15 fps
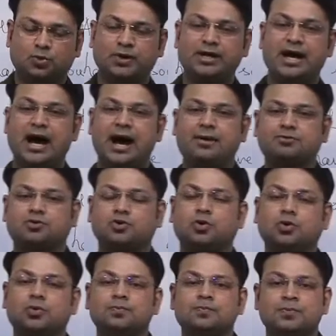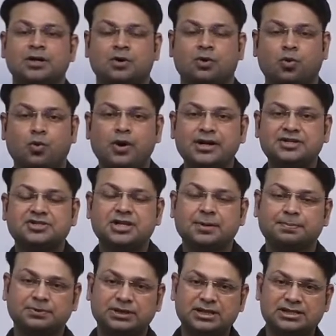We have to
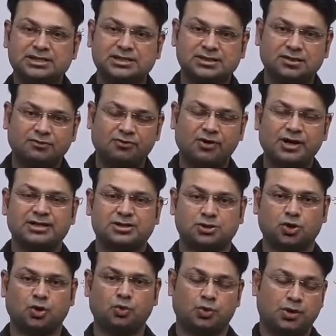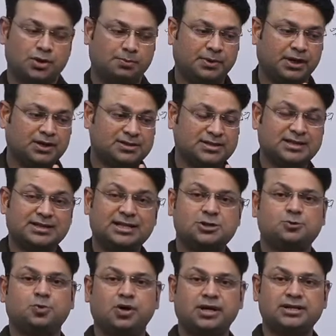worship this forest grove, because in
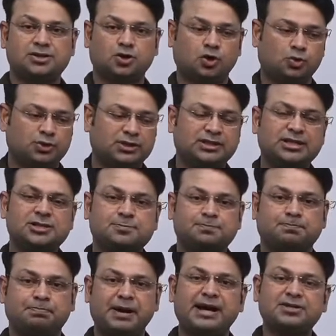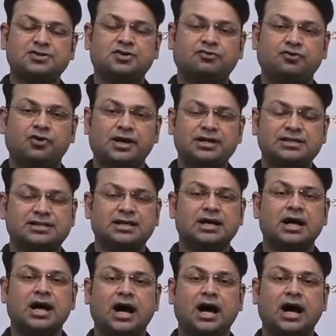this forest grove, in this patch of forest,